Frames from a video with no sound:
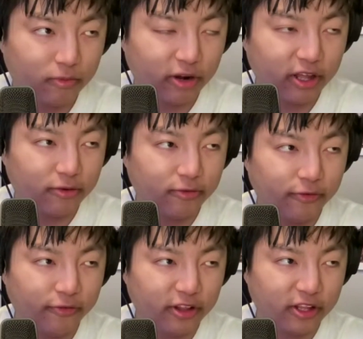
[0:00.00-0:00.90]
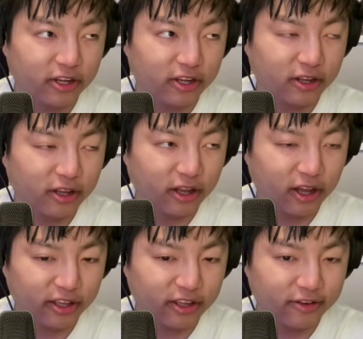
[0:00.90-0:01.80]
rather fulfilling,
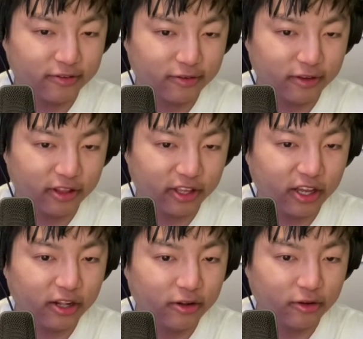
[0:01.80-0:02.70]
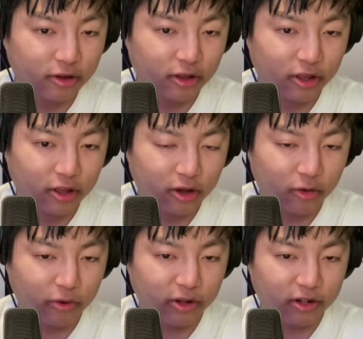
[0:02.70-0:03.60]
I guess, in the end
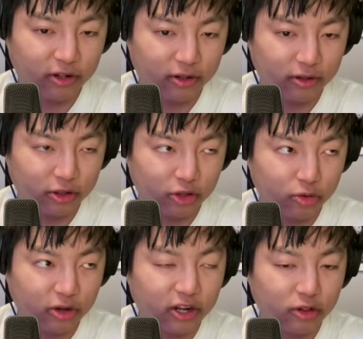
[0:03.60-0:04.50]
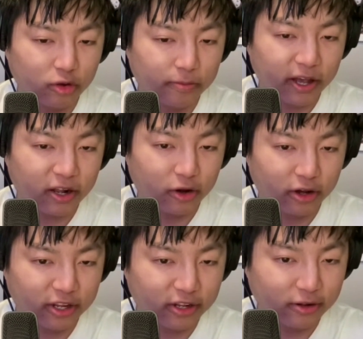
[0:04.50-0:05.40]
when you kind of look back
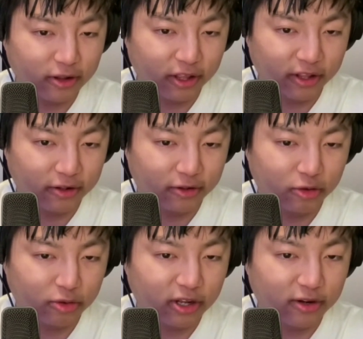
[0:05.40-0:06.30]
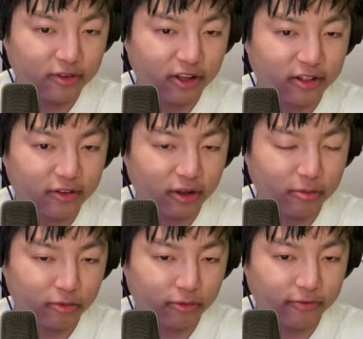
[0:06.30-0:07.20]
on it and you kind of take the
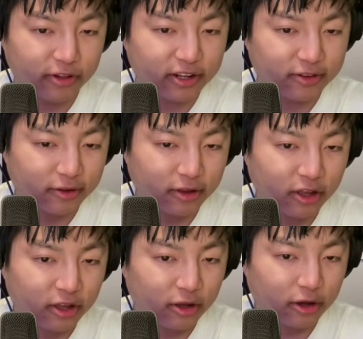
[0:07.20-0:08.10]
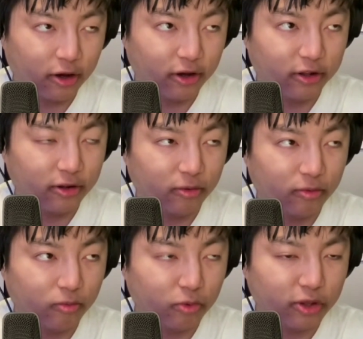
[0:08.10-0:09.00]
time to reflect on
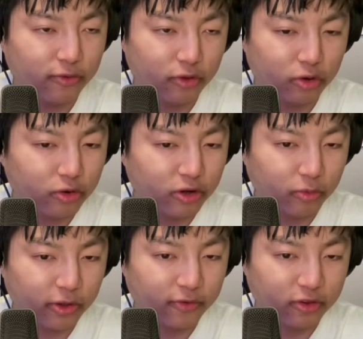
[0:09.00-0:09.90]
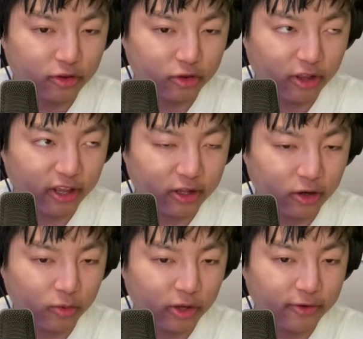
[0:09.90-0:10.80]
what you've learned and what you've
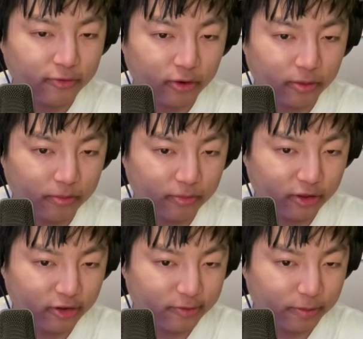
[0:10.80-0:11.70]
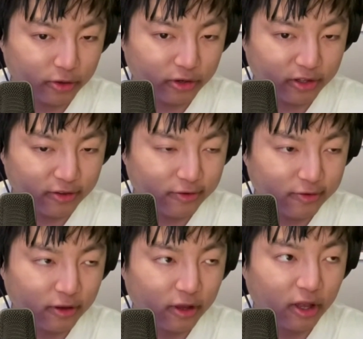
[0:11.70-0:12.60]
taken away from the
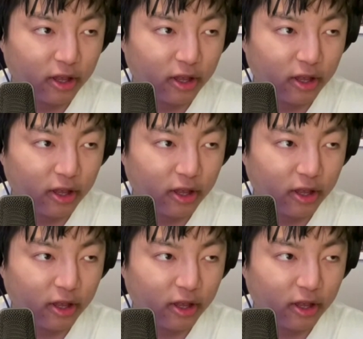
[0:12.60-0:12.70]
experience